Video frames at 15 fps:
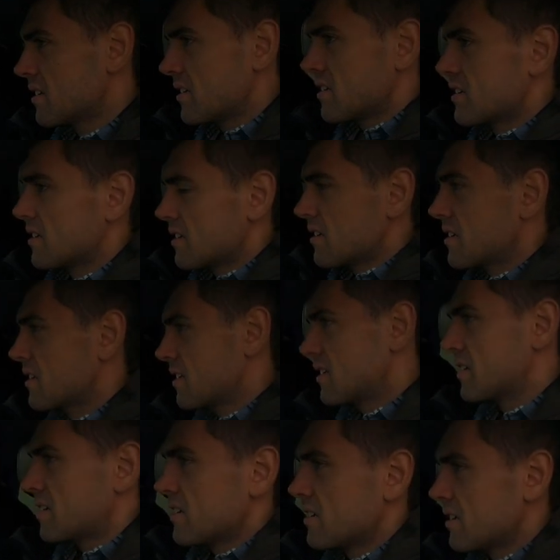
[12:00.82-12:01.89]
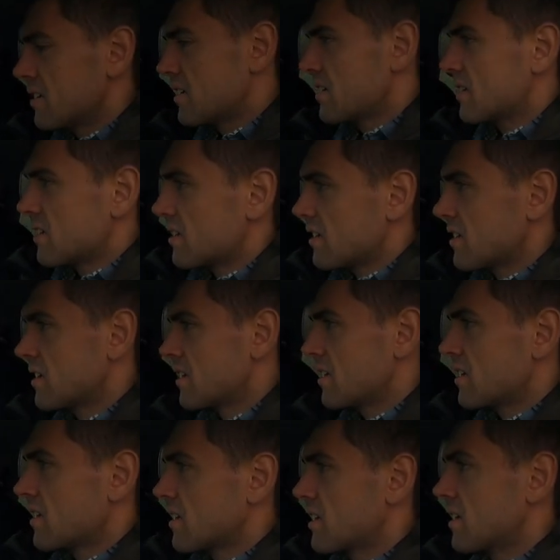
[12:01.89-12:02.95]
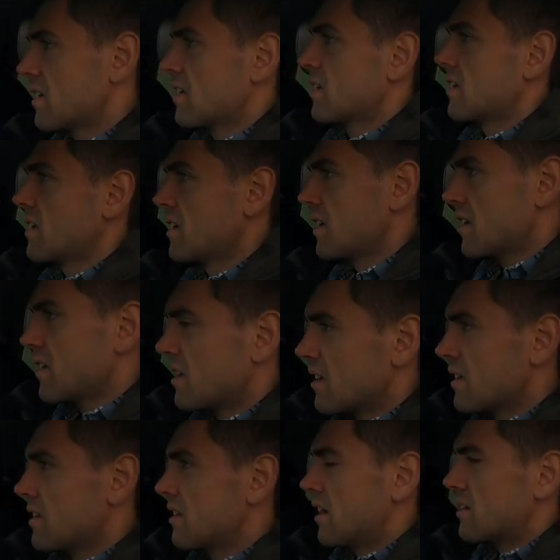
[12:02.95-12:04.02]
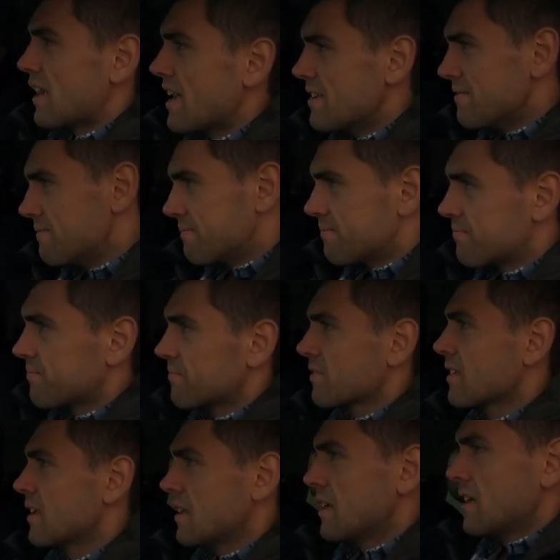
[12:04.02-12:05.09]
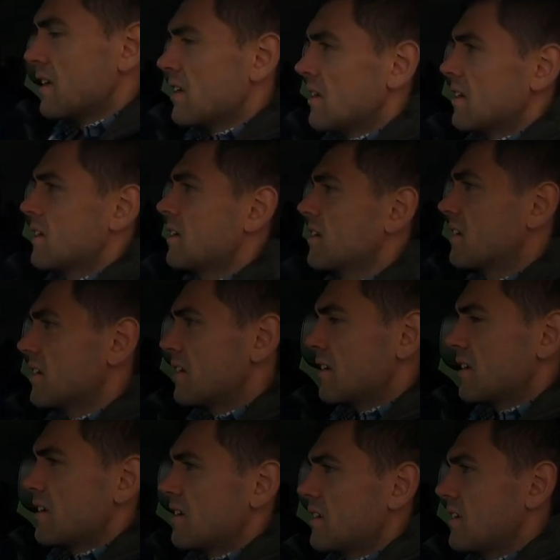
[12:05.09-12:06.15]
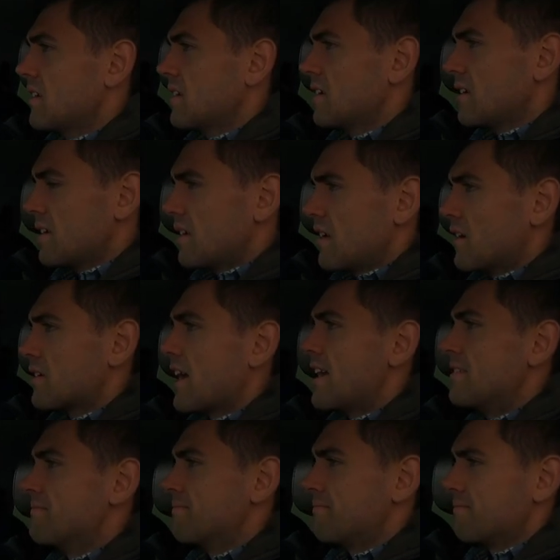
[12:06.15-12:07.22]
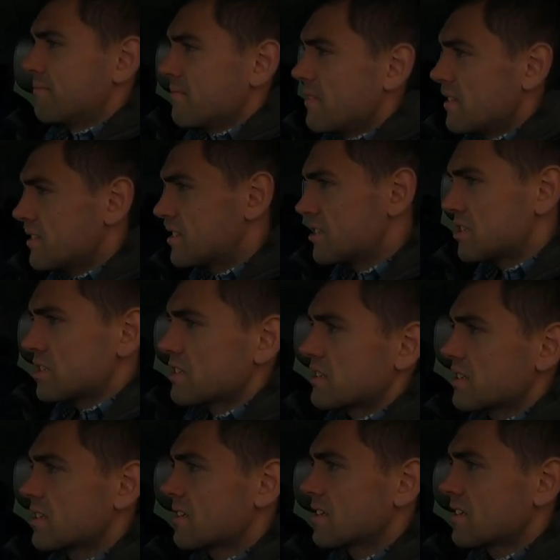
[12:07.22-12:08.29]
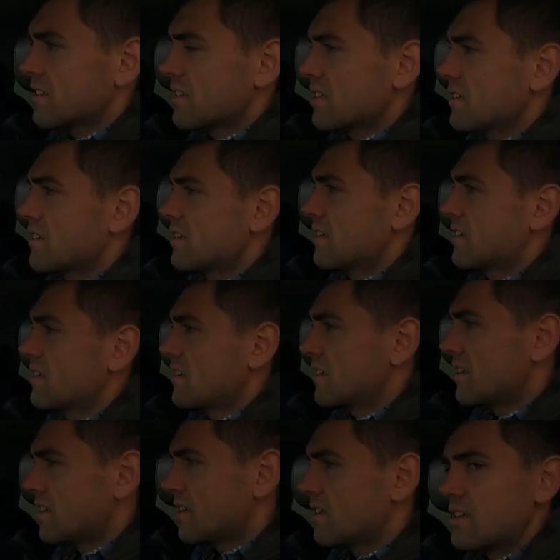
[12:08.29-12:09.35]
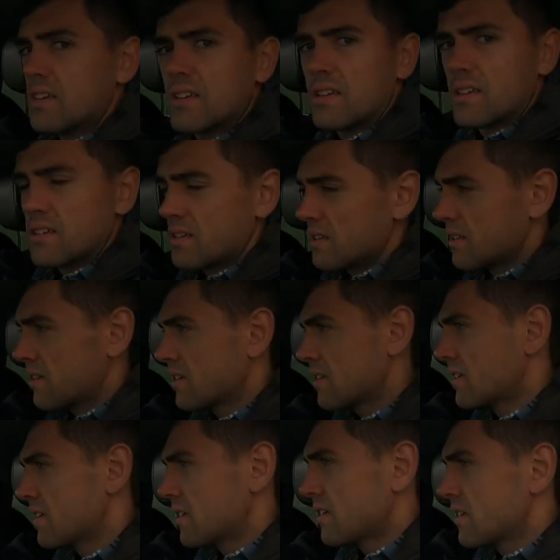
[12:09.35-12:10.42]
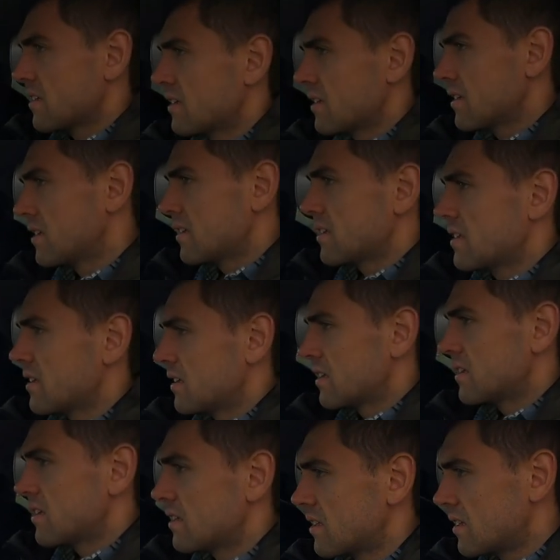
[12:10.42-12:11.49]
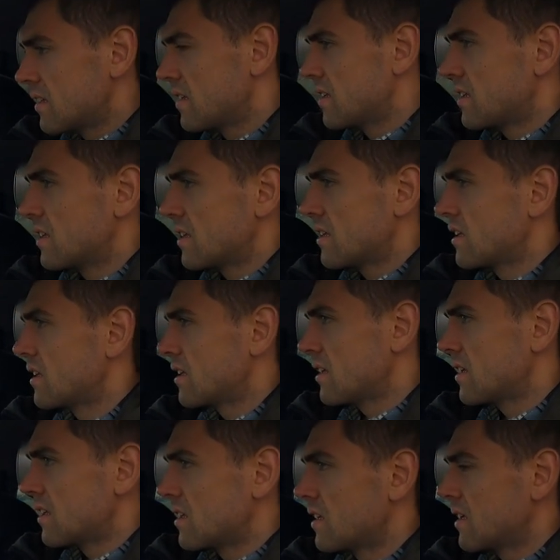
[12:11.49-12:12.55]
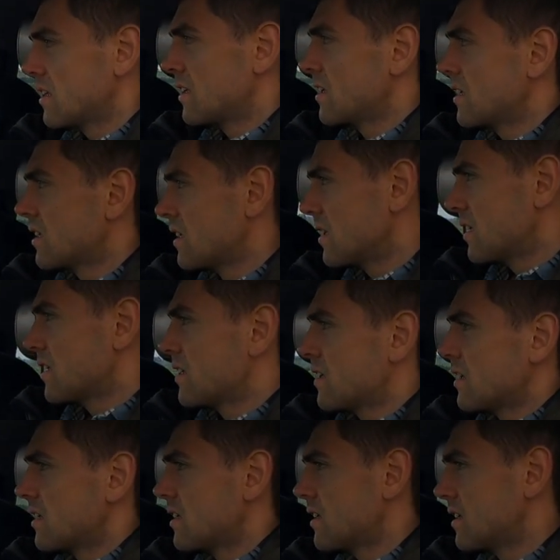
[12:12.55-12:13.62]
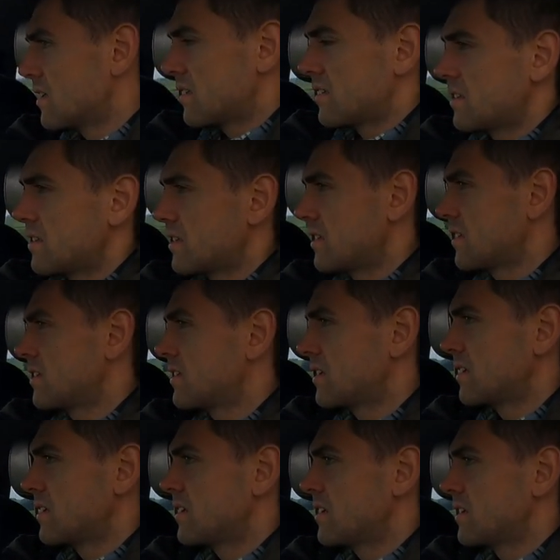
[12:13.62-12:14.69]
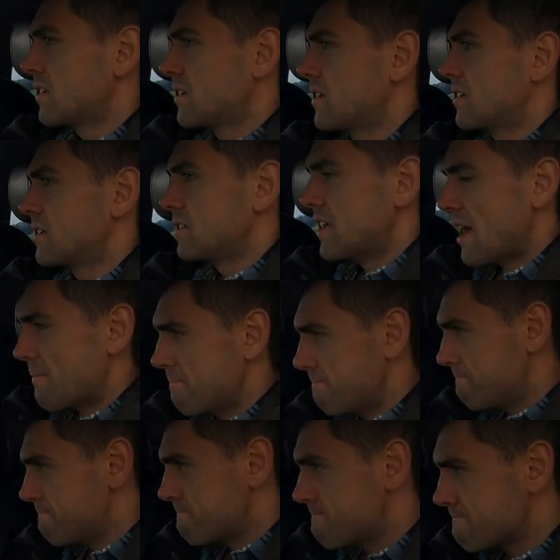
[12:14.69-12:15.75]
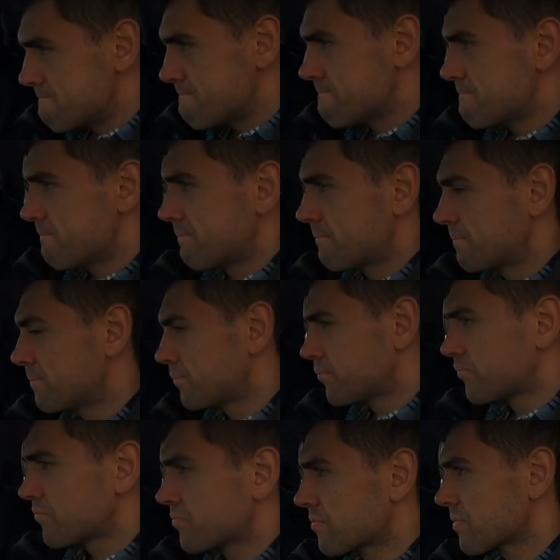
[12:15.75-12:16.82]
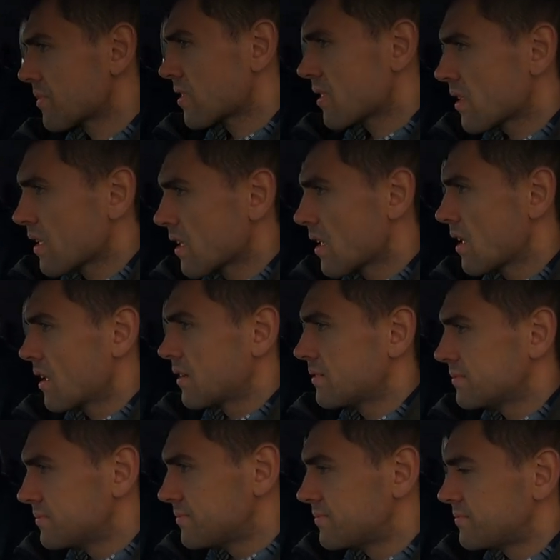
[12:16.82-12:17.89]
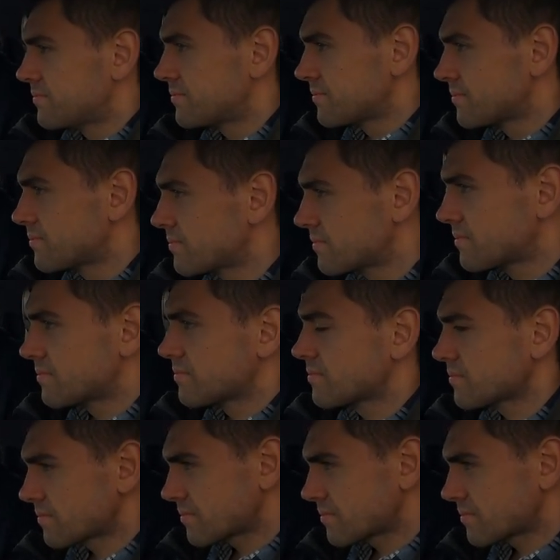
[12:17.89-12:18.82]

but if we have a hard year, we can put pressure on our hoggets. Okay. If we're looking to lamb them, we can't. Okay. Um, normally, when you have a hard summer, it's followed by a time that gives you options to get weight on your hoggets before their mating as tooters. Yep. So if you have to push them a little bit, you can do that.